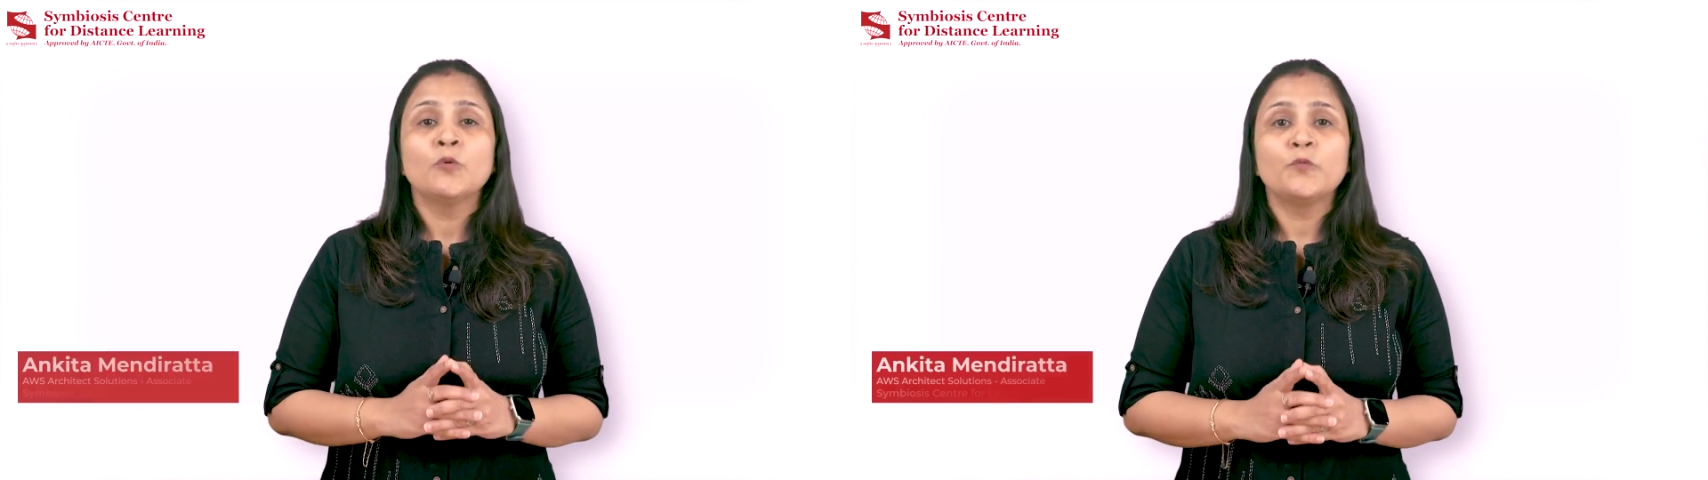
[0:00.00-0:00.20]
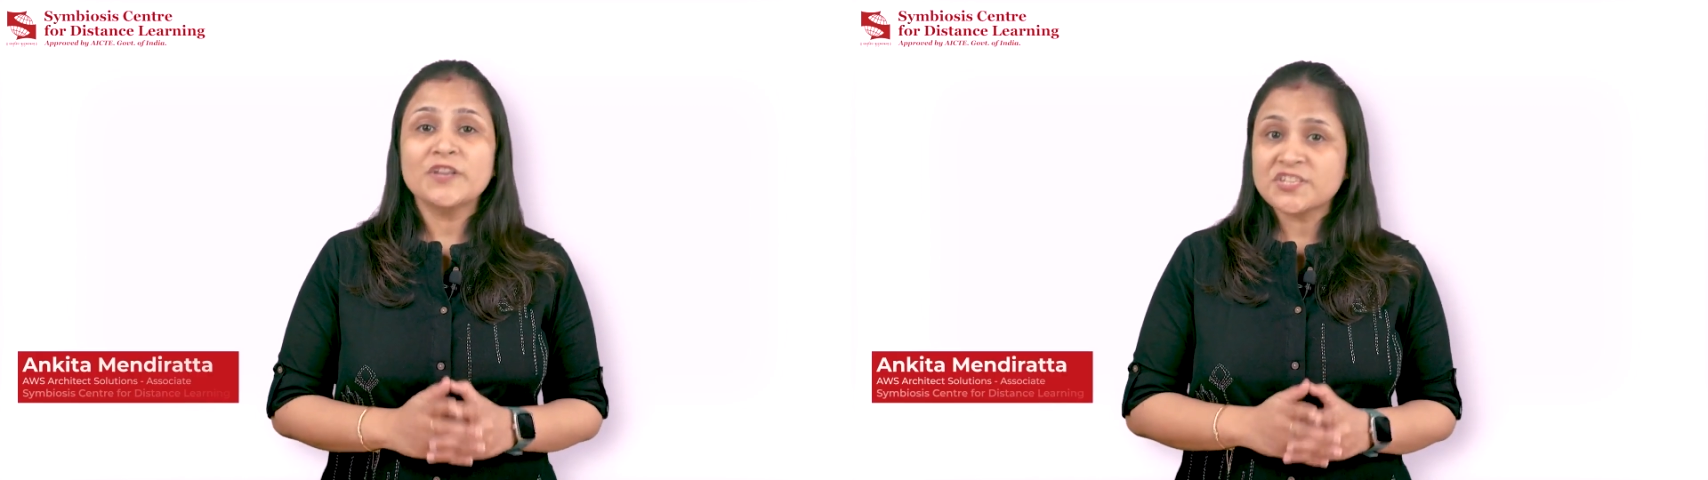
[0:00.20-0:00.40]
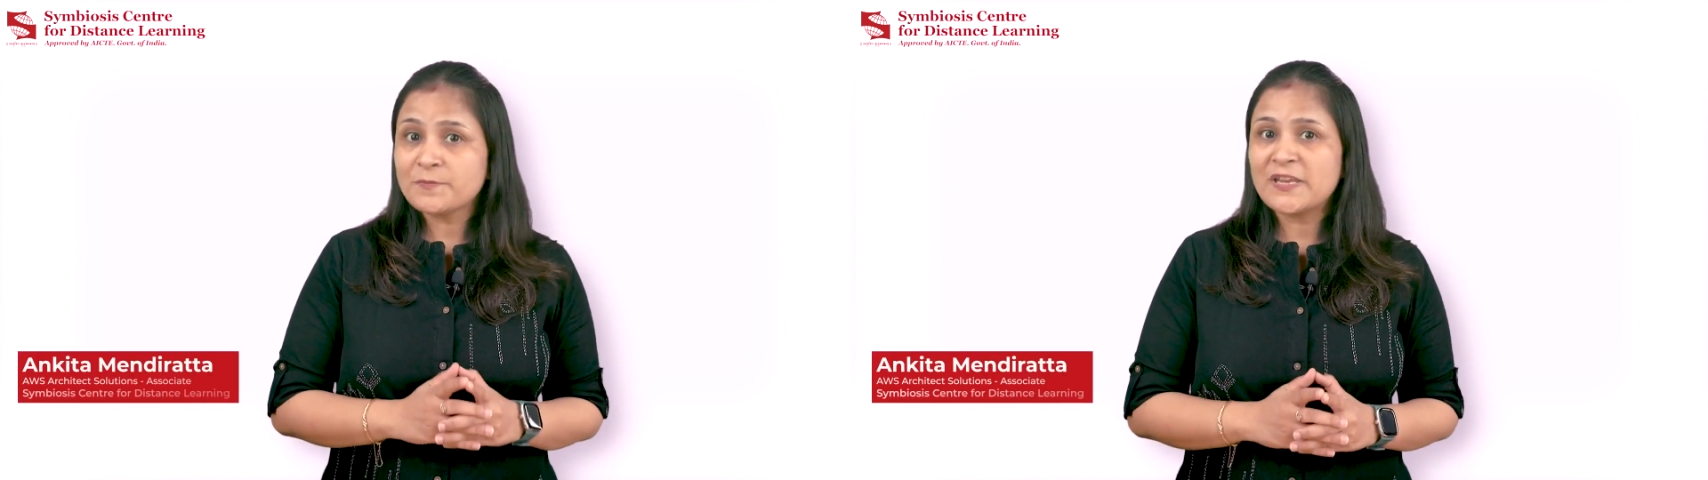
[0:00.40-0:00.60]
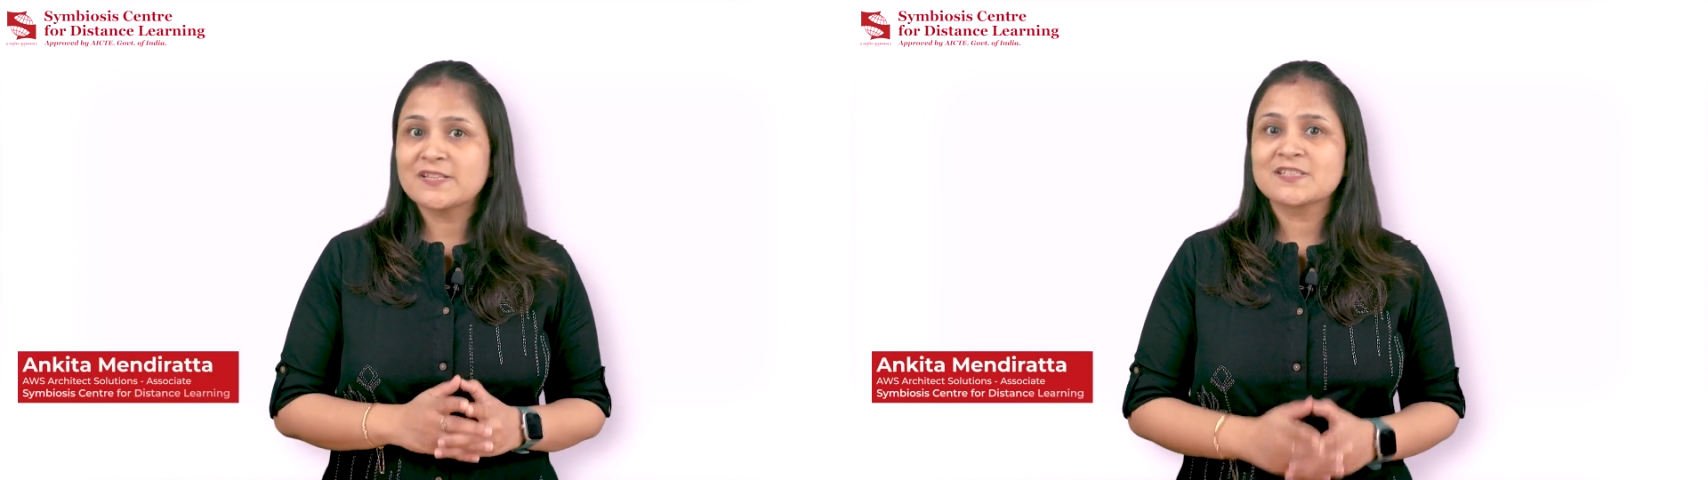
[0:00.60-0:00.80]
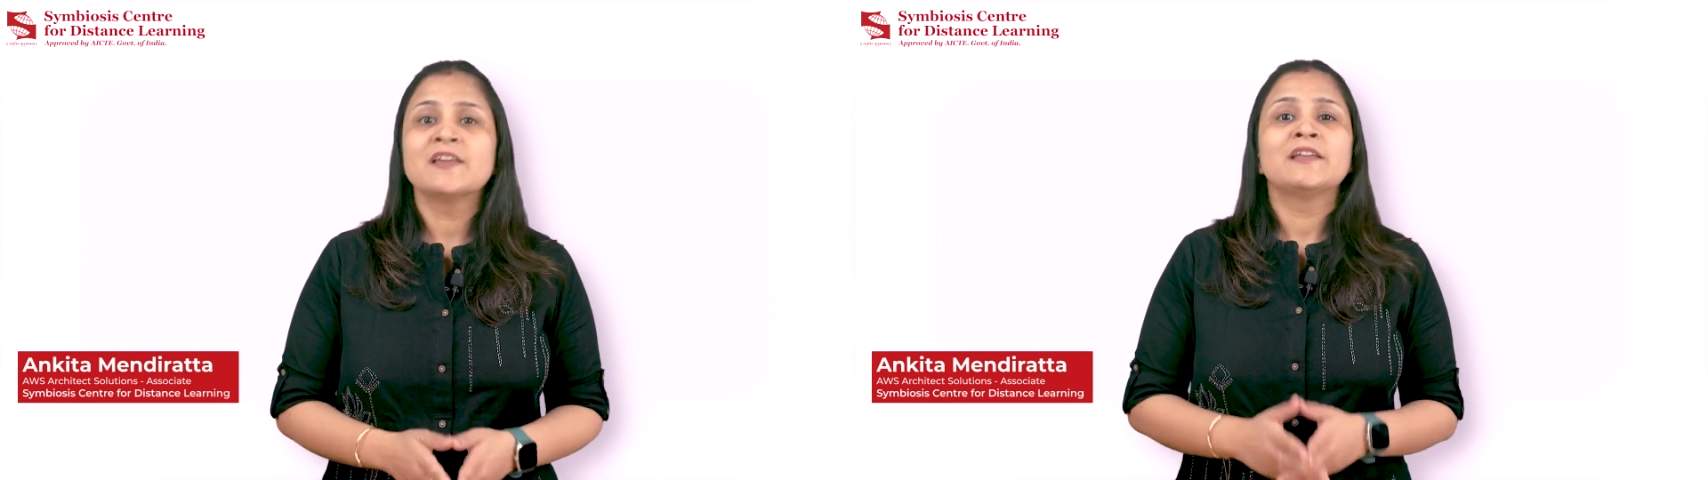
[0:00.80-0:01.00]
which
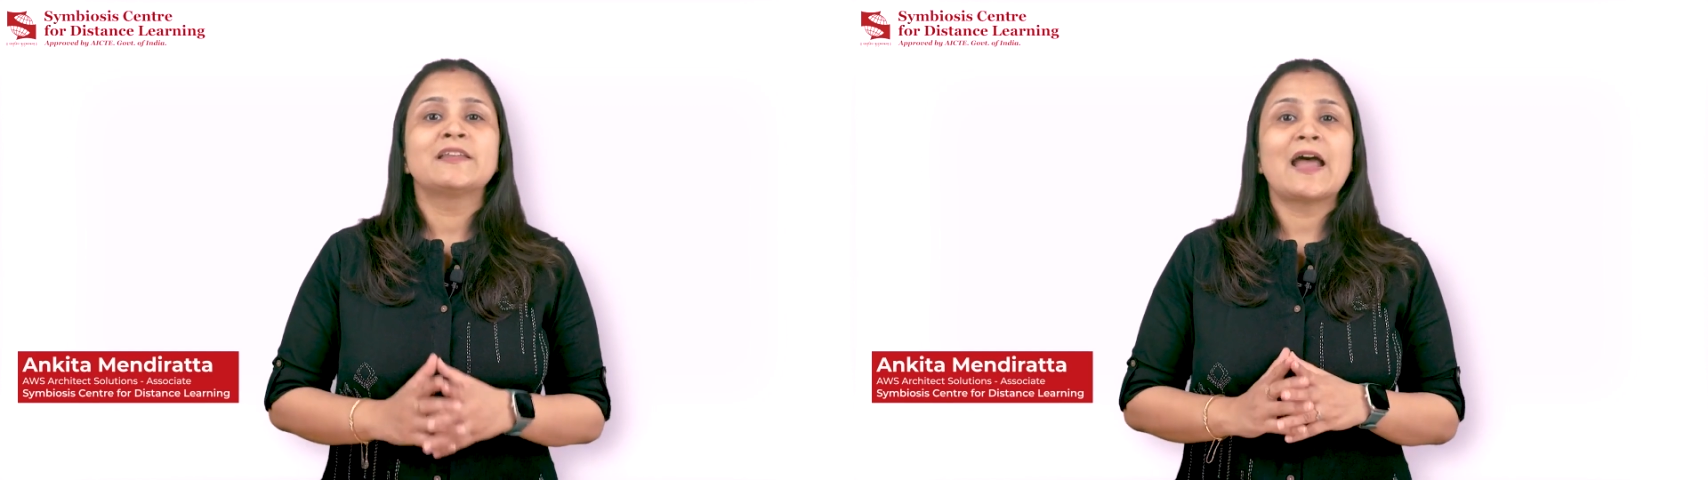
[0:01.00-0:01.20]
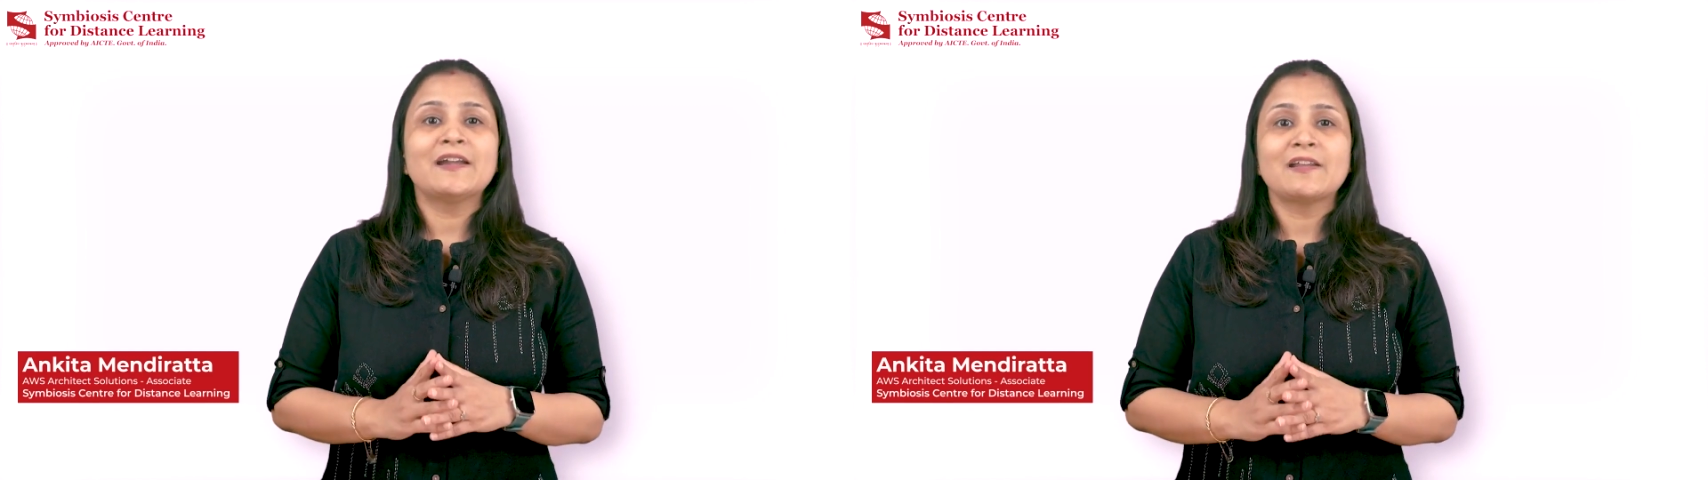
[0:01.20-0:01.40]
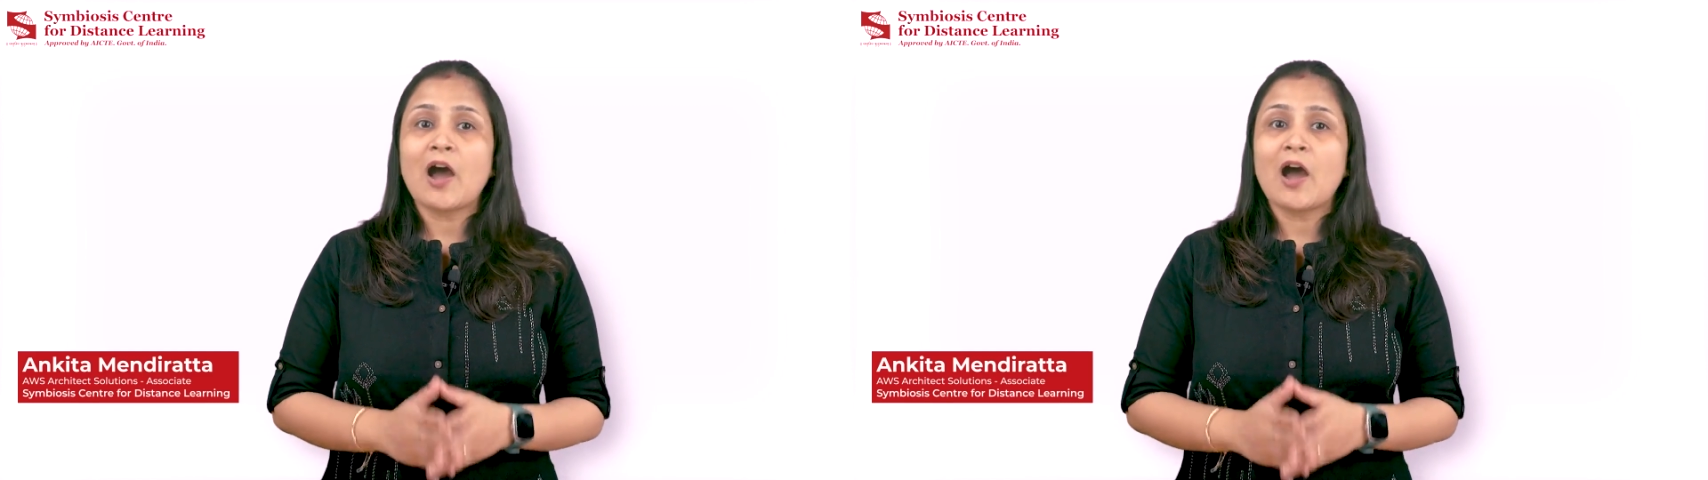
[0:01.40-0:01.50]
means that